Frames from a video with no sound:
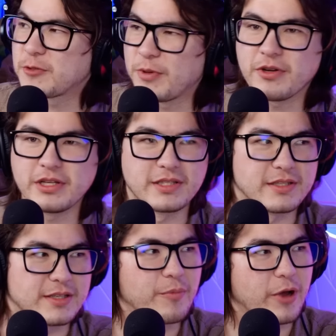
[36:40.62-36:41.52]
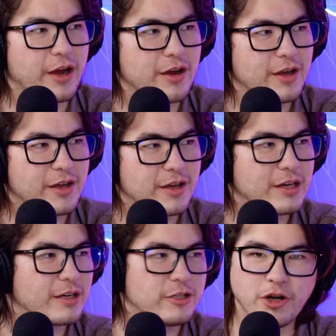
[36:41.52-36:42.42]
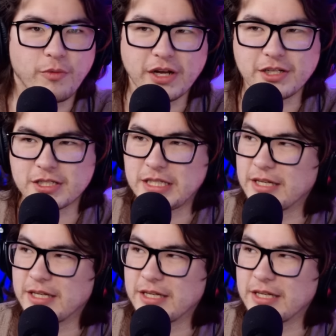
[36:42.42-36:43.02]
experiences somewhere. You don't want to just